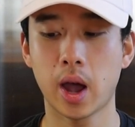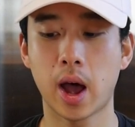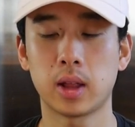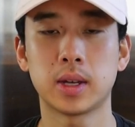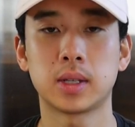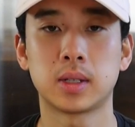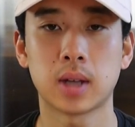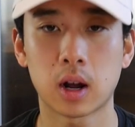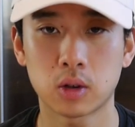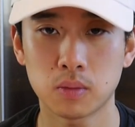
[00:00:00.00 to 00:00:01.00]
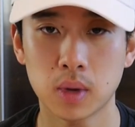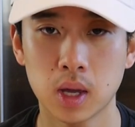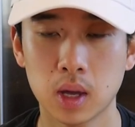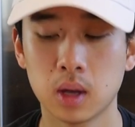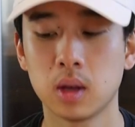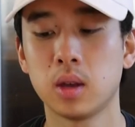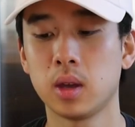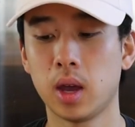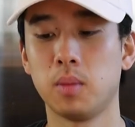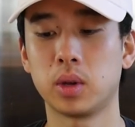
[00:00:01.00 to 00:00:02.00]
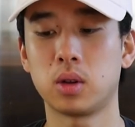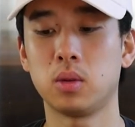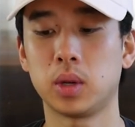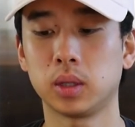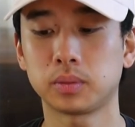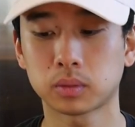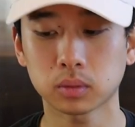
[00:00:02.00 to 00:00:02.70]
Alice, Takumi, and Megumi.